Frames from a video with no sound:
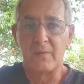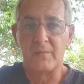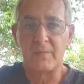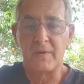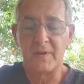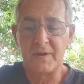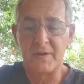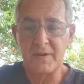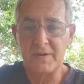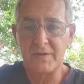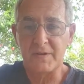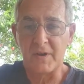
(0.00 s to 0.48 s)

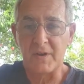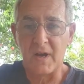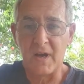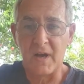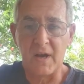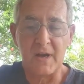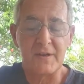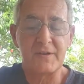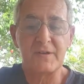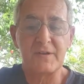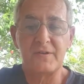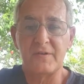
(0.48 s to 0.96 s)
Please, I
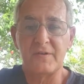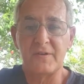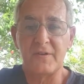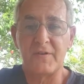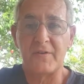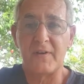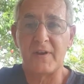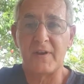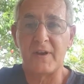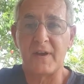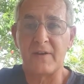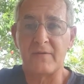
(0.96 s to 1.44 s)
ask you
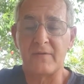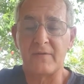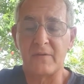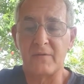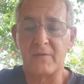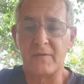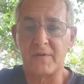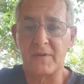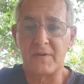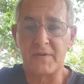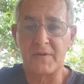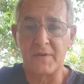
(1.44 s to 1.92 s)
to take
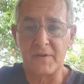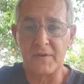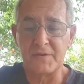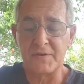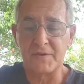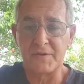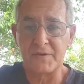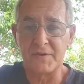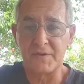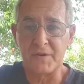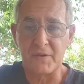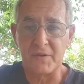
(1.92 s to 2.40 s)
everything with a
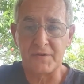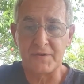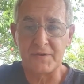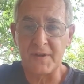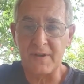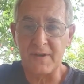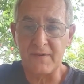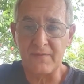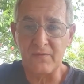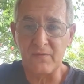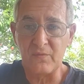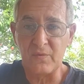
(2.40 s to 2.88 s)
dose of
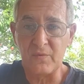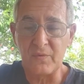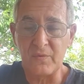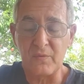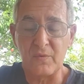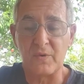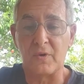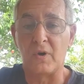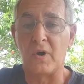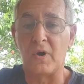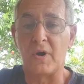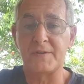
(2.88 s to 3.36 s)
salt, even
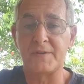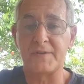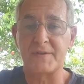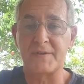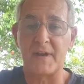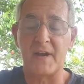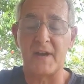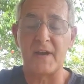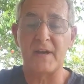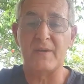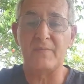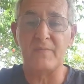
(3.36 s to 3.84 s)
with what I
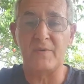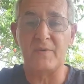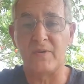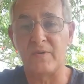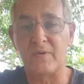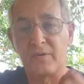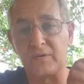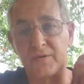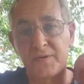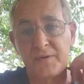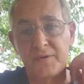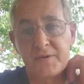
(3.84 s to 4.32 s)
say,
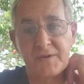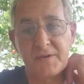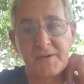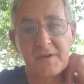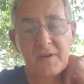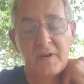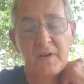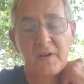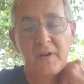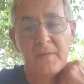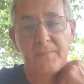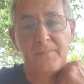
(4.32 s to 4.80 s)

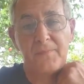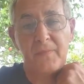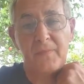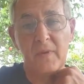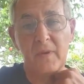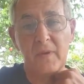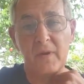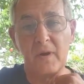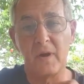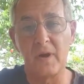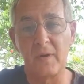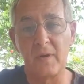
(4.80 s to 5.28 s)
because
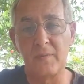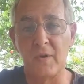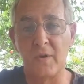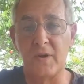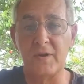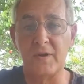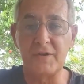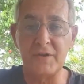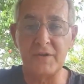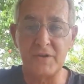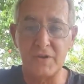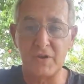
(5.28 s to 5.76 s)
I'm
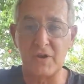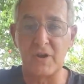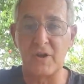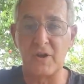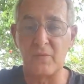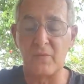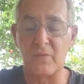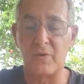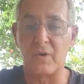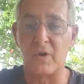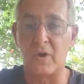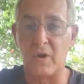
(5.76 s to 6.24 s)
only
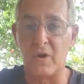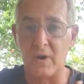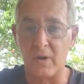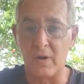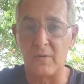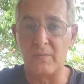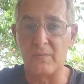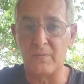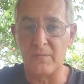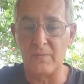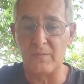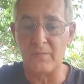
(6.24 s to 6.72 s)
sharing what
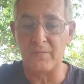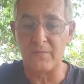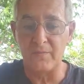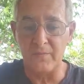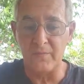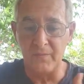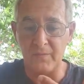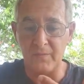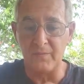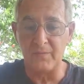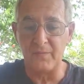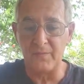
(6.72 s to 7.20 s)
I'm
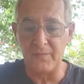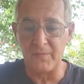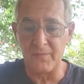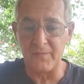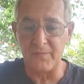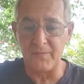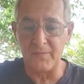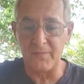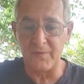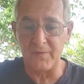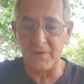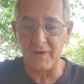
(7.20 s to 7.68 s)

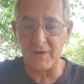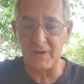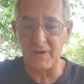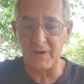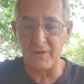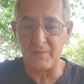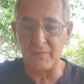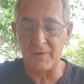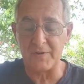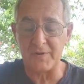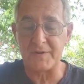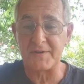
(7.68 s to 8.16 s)

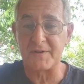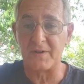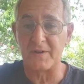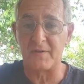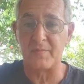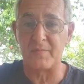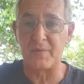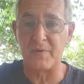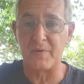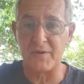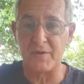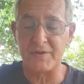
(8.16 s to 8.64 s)
feeling
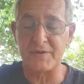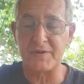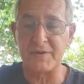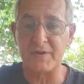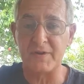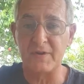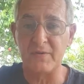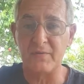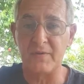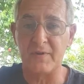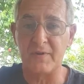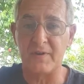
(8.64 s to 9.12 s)
myself
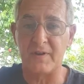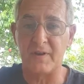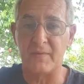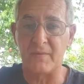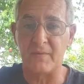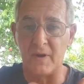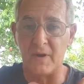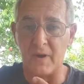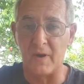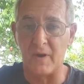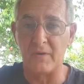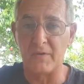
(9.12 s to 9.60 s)
personally
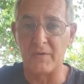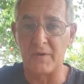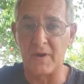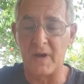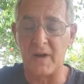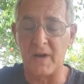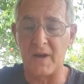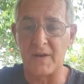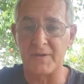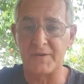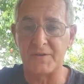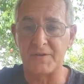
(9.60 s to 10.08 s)
within my own
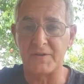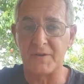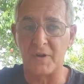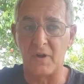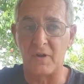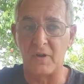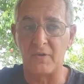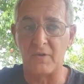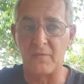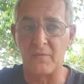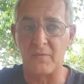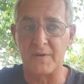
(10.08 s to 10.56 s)
heart and
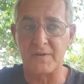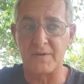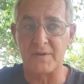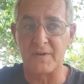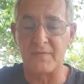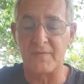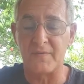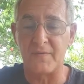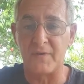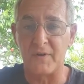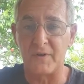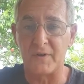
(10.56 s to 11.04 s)
soul of
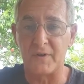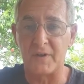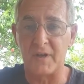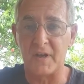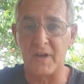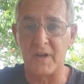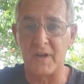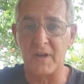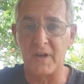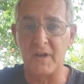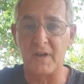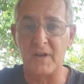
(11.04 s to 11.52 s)
what's
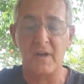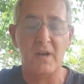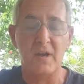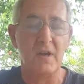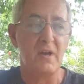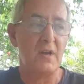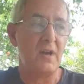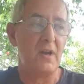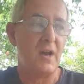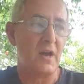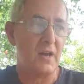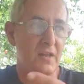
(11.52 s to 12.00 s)
unfolding here.
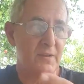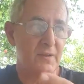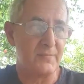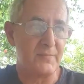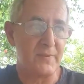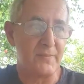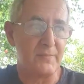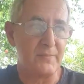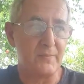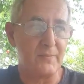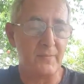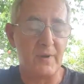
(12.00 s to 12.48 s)
Other
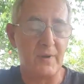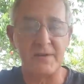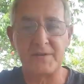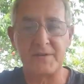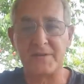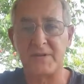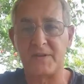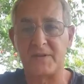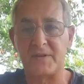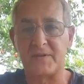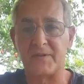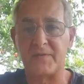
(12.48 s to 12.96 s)
people might
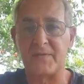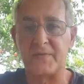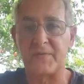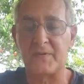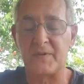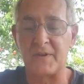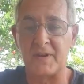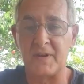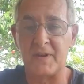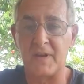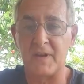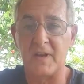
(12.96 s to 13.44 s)
see it
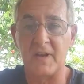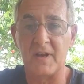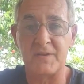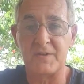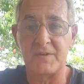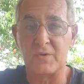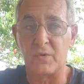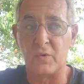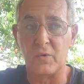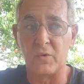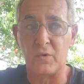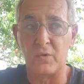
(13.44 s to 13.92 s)
differently.
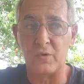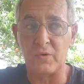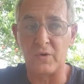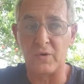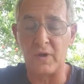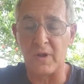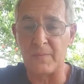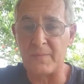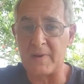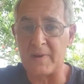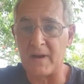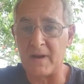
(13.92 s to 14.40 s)
It's
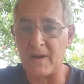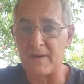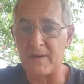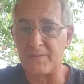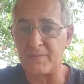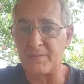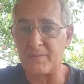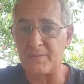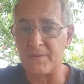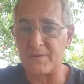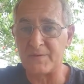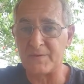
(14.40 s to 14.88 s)
all
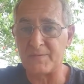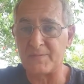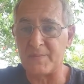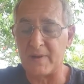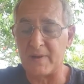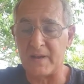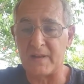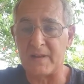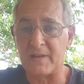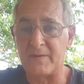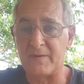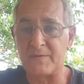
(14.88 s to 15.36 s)
about
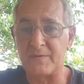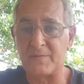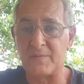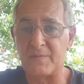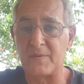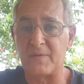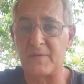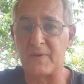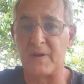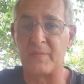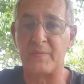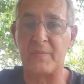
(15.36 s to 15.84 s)
perspectives,
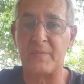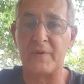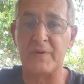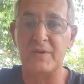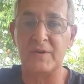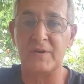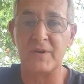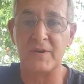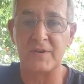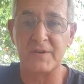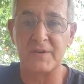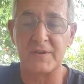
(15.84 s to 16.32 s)

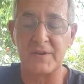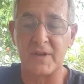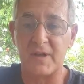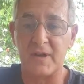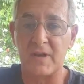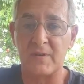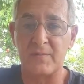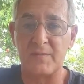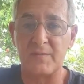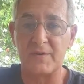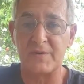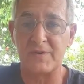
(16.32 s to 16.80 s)
opinions,
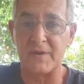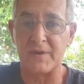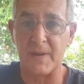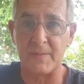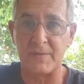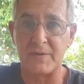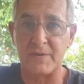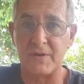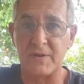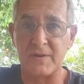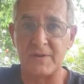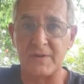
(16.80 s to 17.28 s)
and
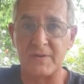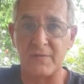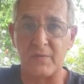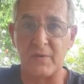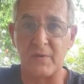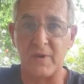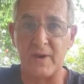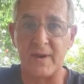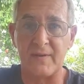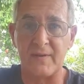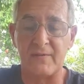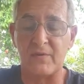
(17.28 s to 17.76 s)
perceptions
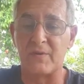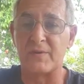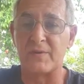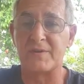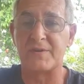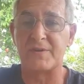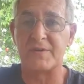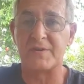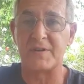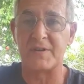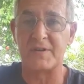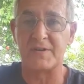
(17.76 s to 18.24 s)
of what
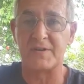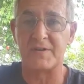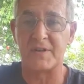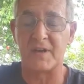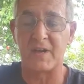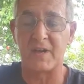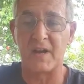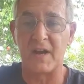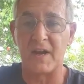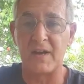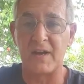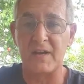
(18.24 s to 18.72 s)
everyone sees,
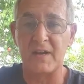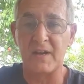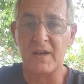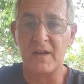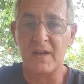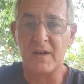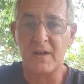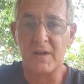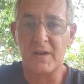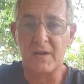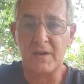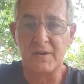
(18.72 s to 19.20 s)
okay?
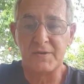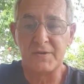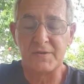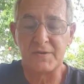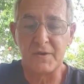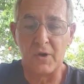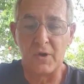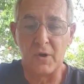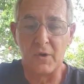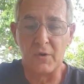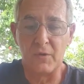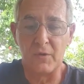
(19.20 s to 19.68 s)

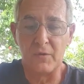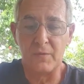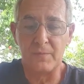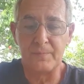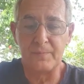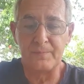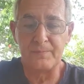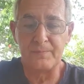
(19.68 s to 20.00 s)
So,